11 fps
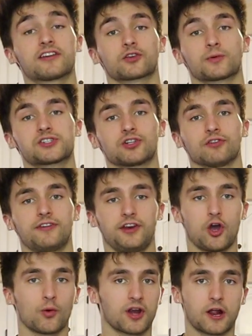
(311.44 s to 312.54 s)
Nick's original
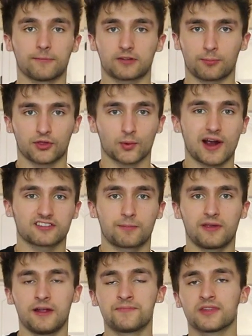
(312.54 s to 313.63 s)
video where he comes up with the
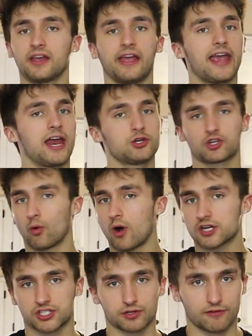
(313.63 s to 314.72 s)
recipe, and you should
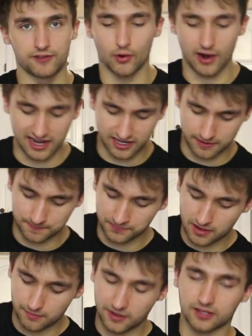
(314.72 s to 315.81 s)
watch the review I did,
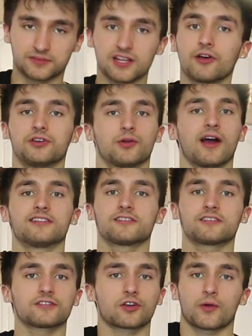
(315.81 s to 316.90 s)
because I'm telling you guys,
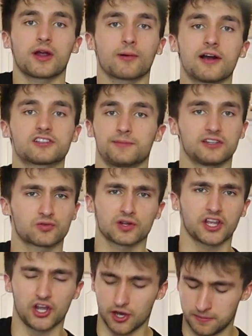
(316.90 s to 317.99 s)
this is a great recipe. It's
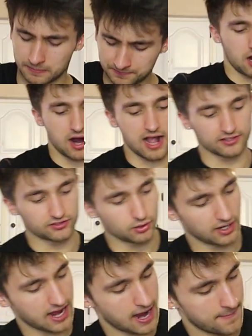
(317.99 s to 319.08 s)
really good. All right, let's do
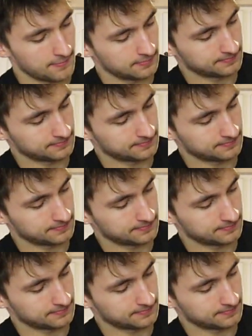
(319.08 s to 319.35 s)
it again.